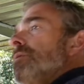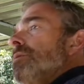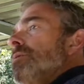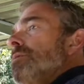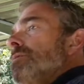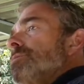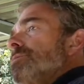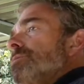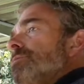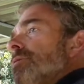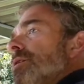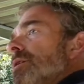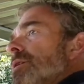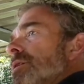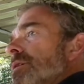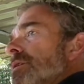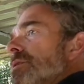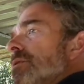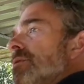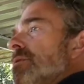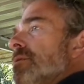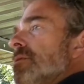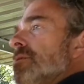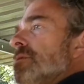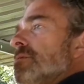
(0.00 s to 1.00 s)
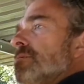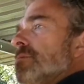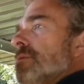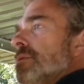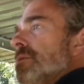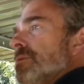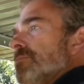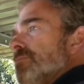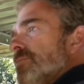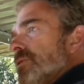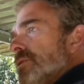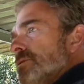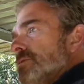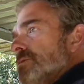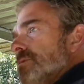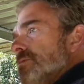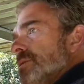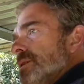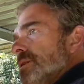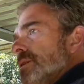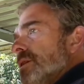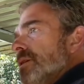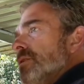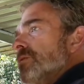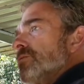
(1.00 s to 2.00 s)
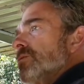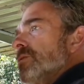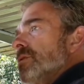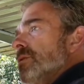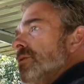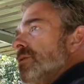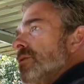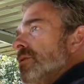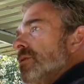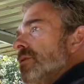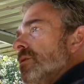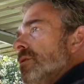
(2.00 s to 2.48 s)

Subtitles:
straight. What could possibly go wrong?